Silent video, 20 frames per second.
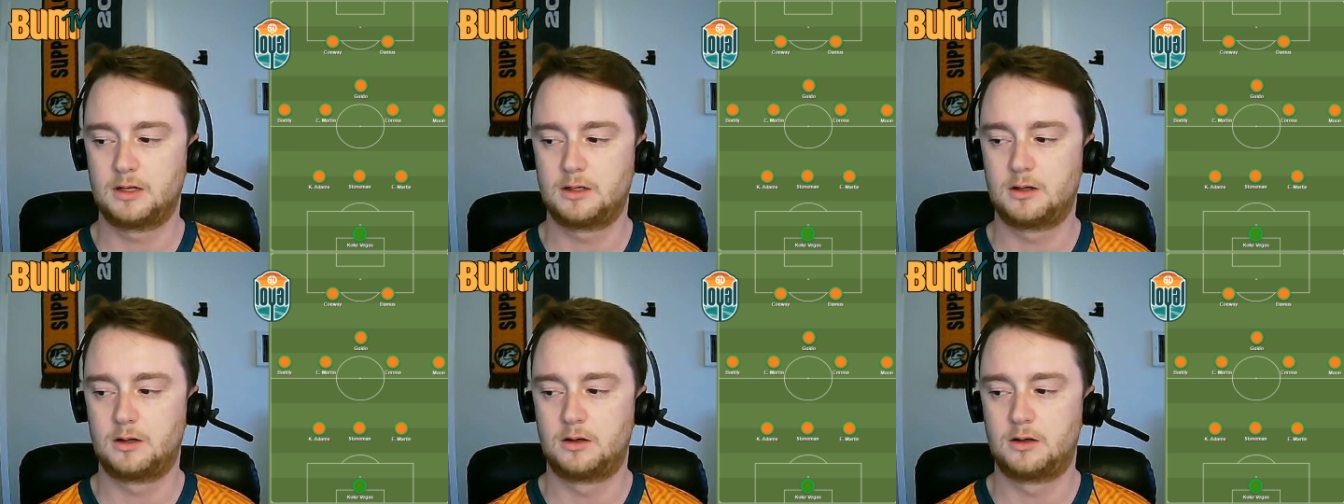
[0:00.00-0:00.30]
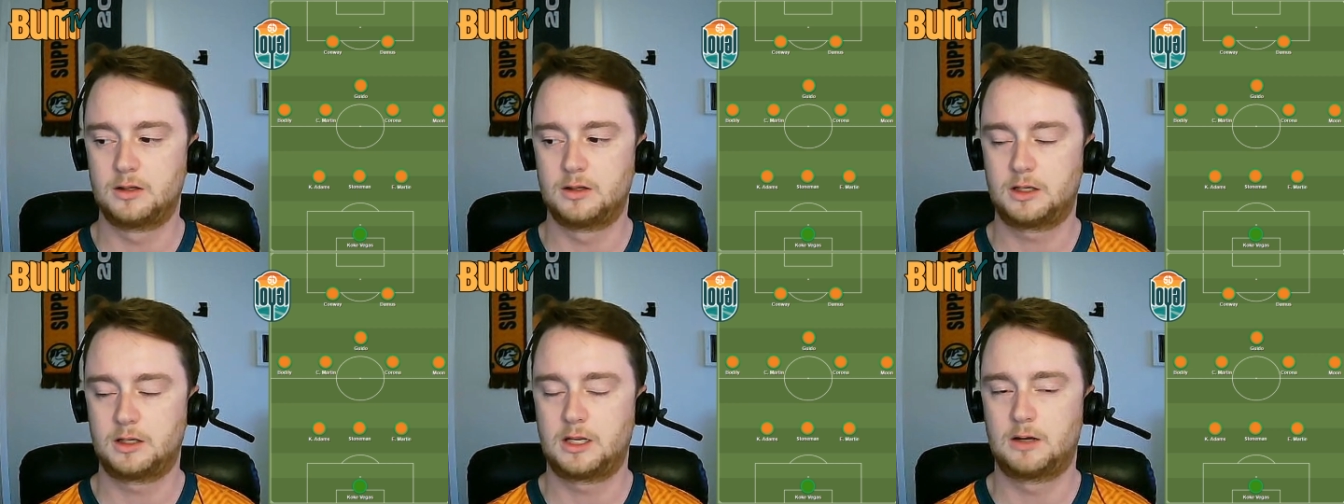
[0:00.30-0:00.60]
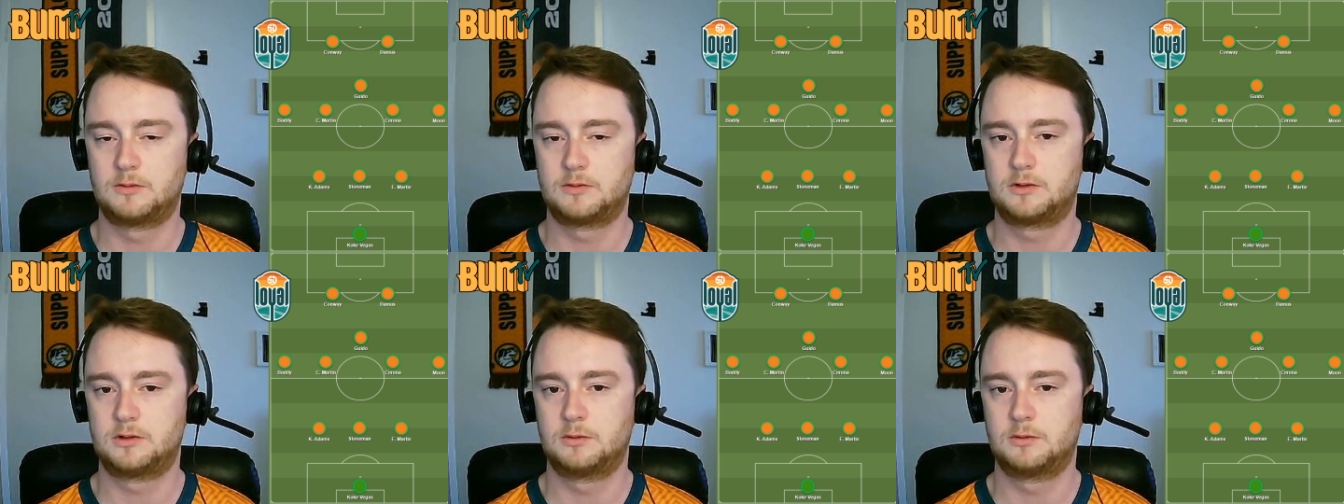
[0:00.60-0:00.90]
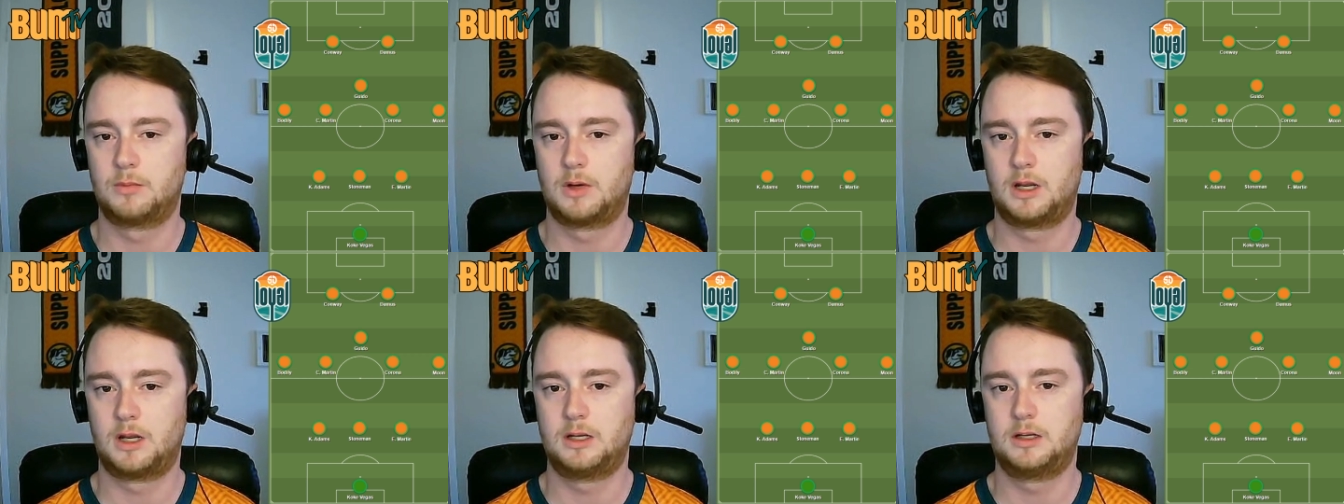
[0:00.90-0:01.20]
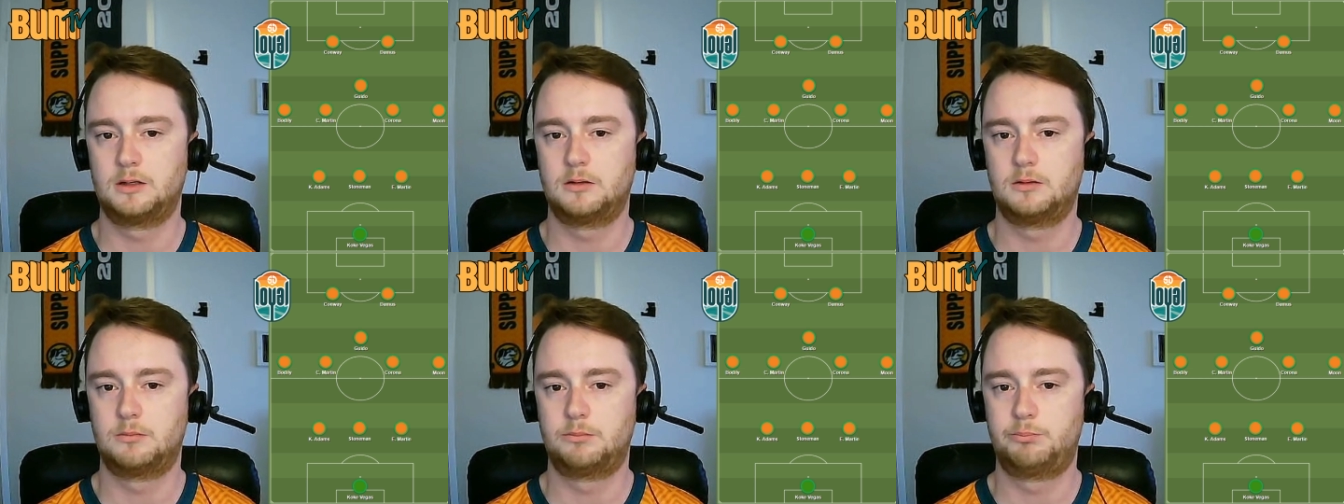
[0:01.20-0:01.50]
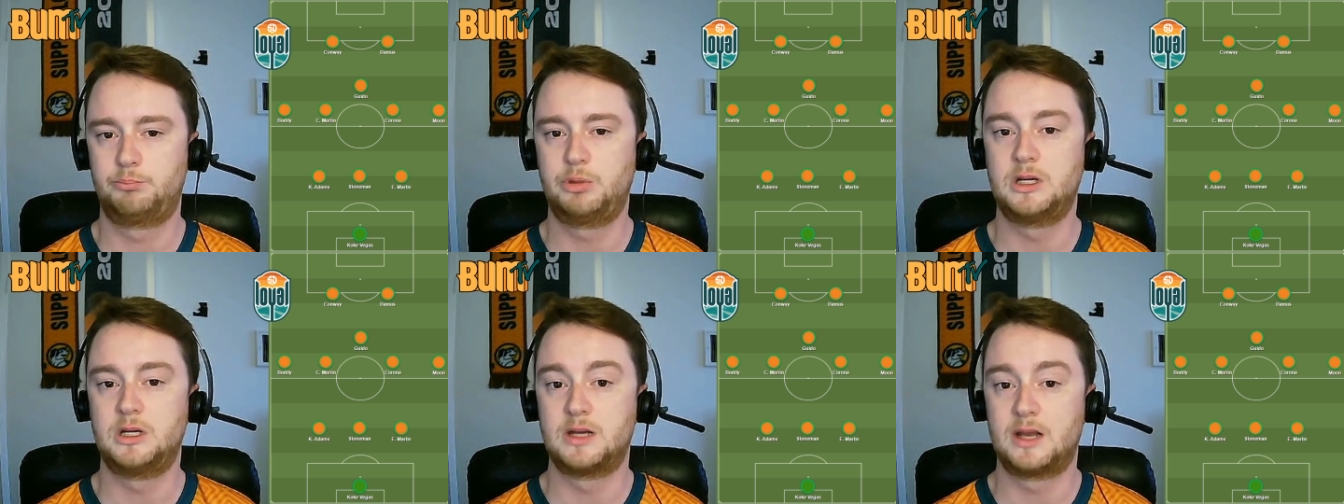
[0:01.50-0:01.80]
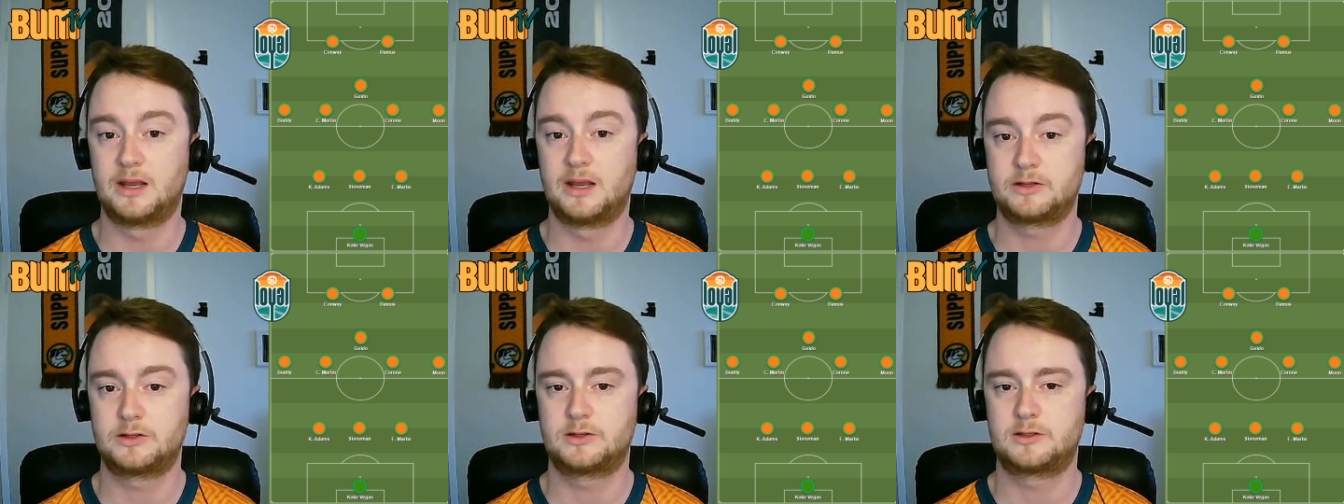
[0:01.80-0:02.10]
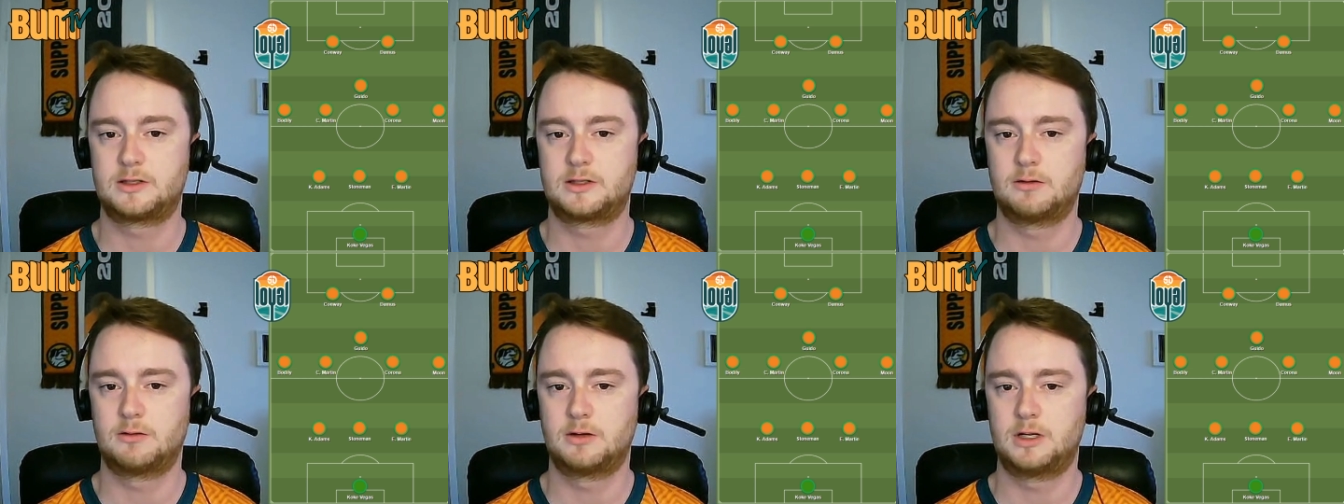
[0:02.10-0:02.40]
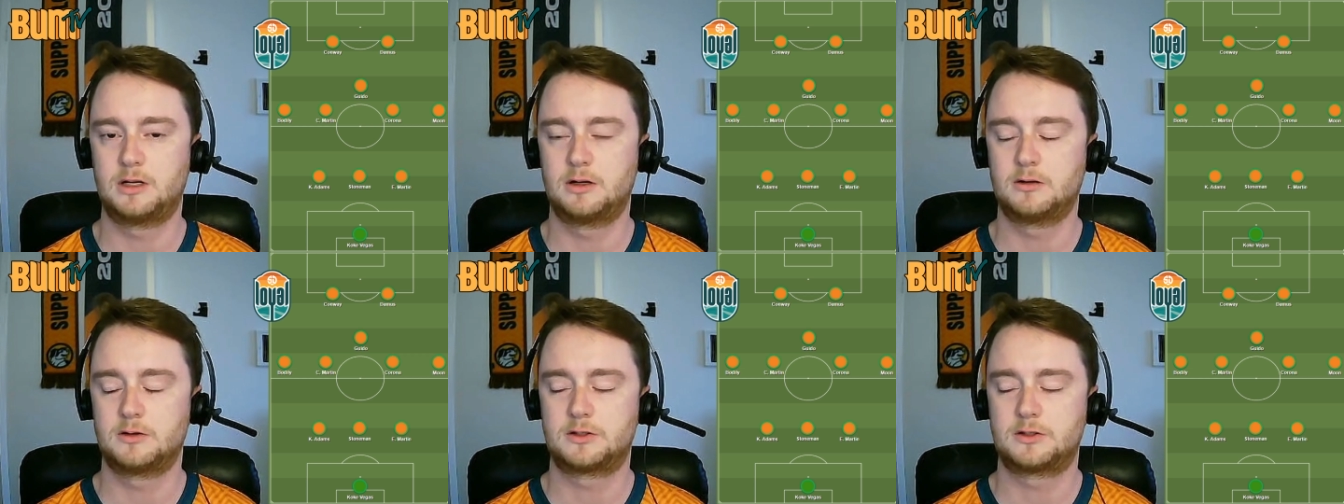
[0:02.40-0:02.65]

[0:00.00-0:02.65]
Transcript: on the counter might be necessary here.